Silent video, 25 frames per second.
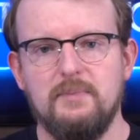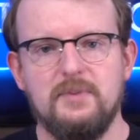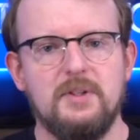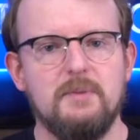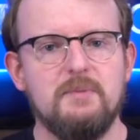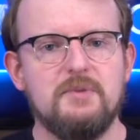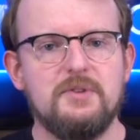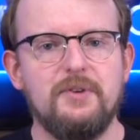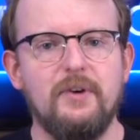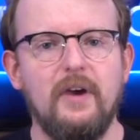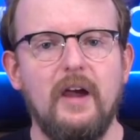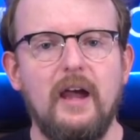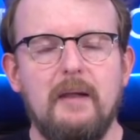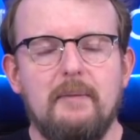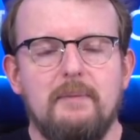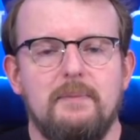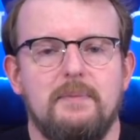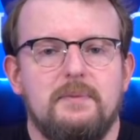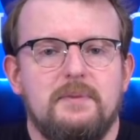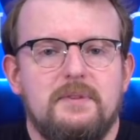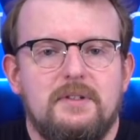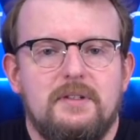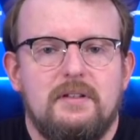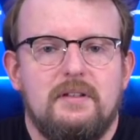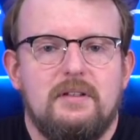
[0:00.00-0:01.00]

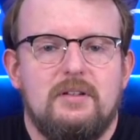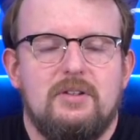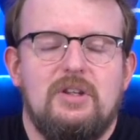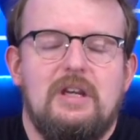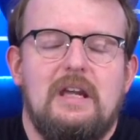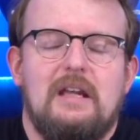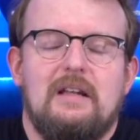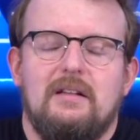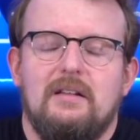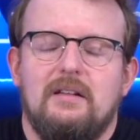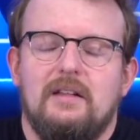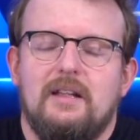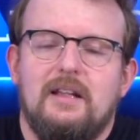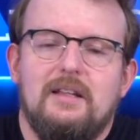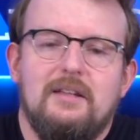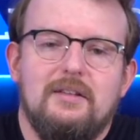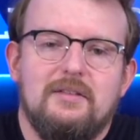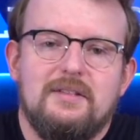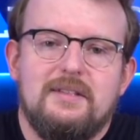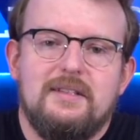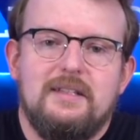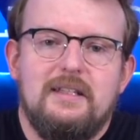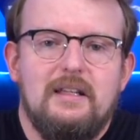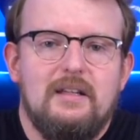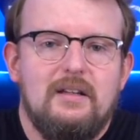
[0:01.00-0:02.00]
Subscribe to the channel and
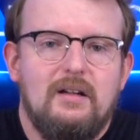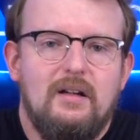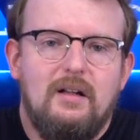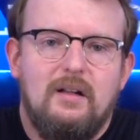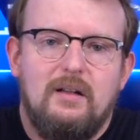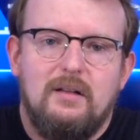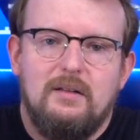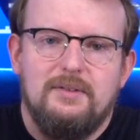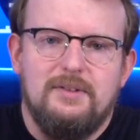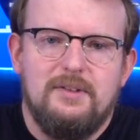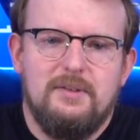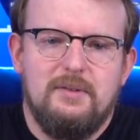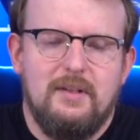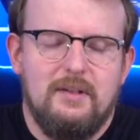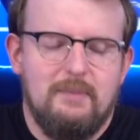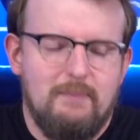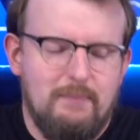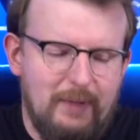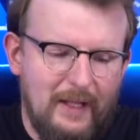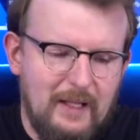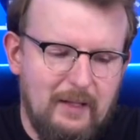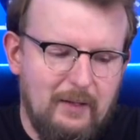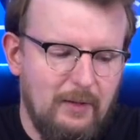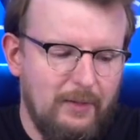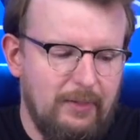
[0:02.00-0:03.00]
you'll see it all. Do the
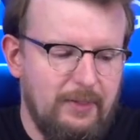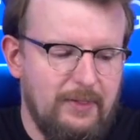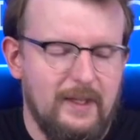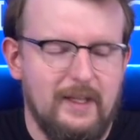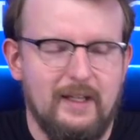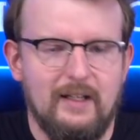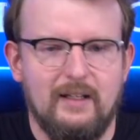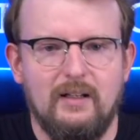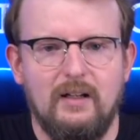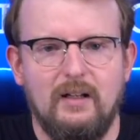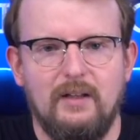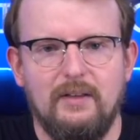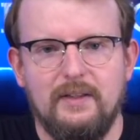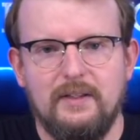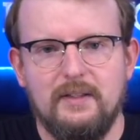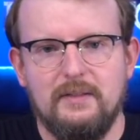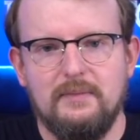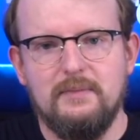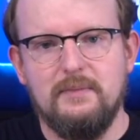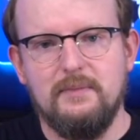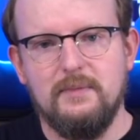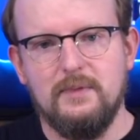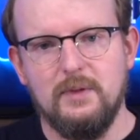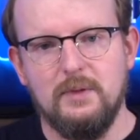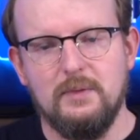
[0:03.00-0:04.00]
bell thing, all the
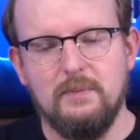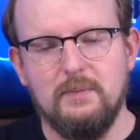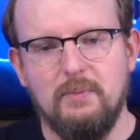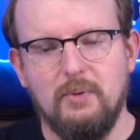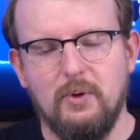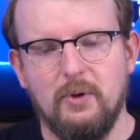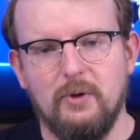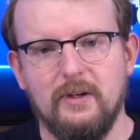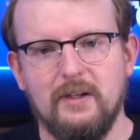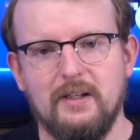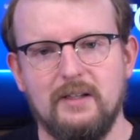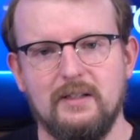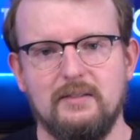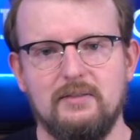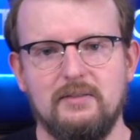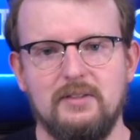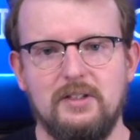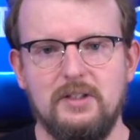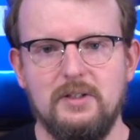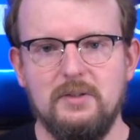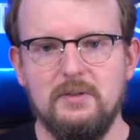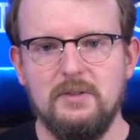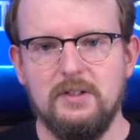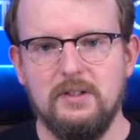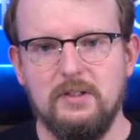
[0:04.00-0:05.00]
boring
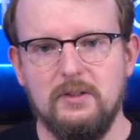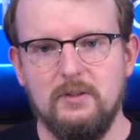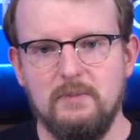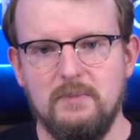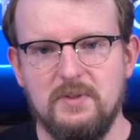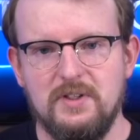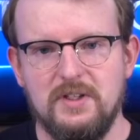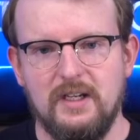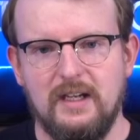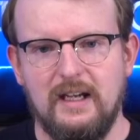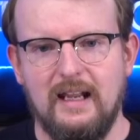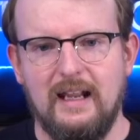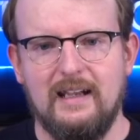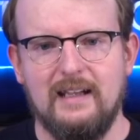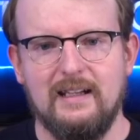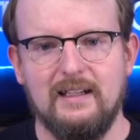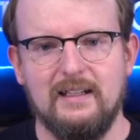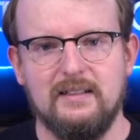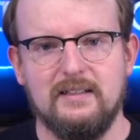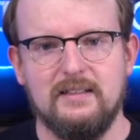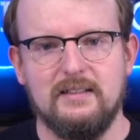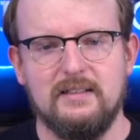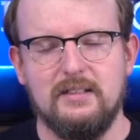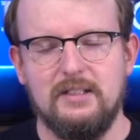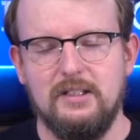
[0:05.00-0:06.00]
YouTube
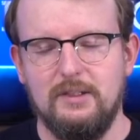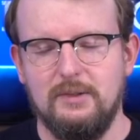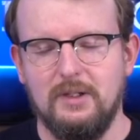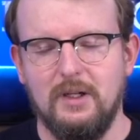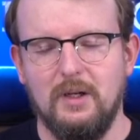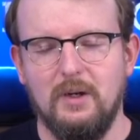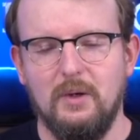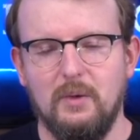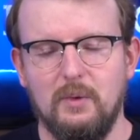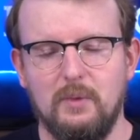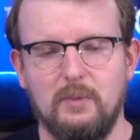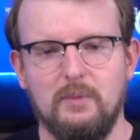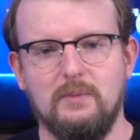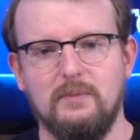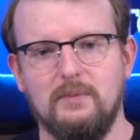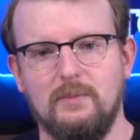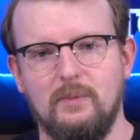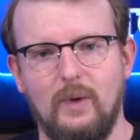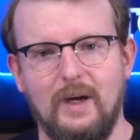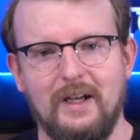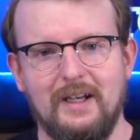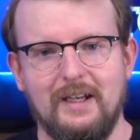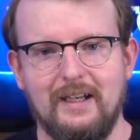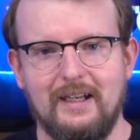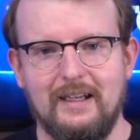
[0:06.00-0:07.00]
shenanigans. You know
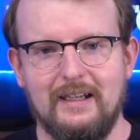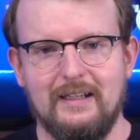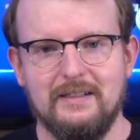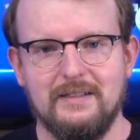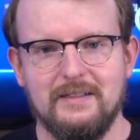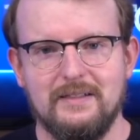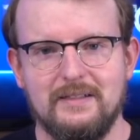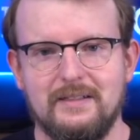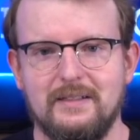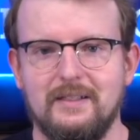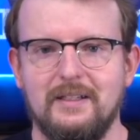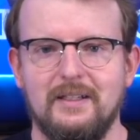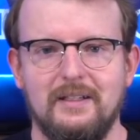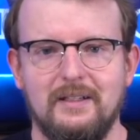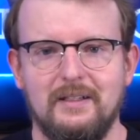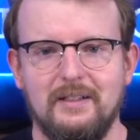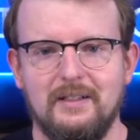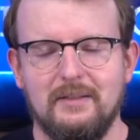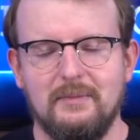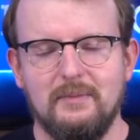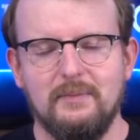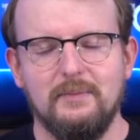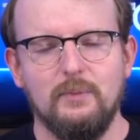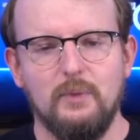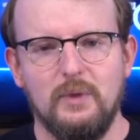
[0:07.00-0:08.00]
what it is.
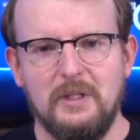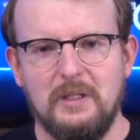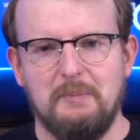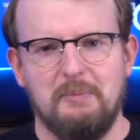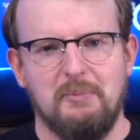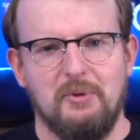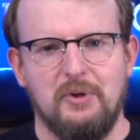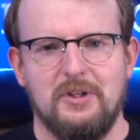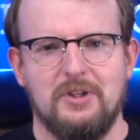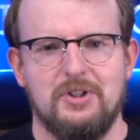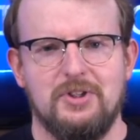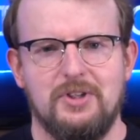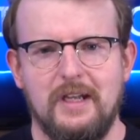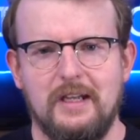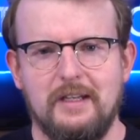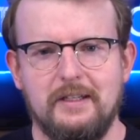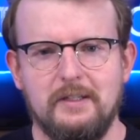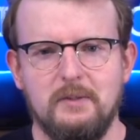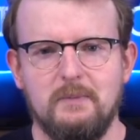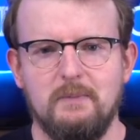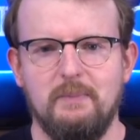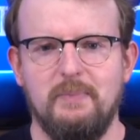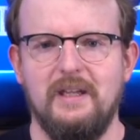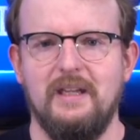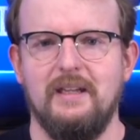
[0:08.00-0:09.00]
We appreciate
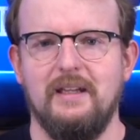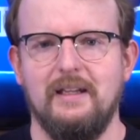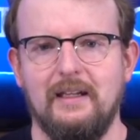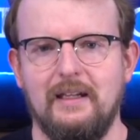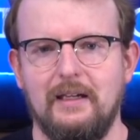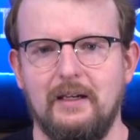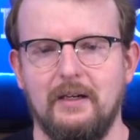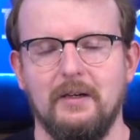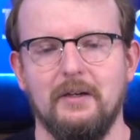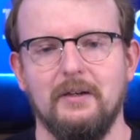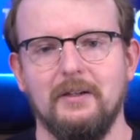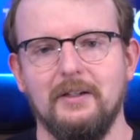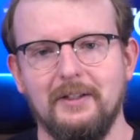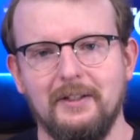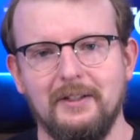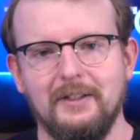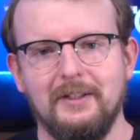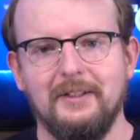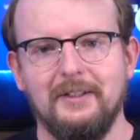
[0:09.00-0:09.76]
you being here.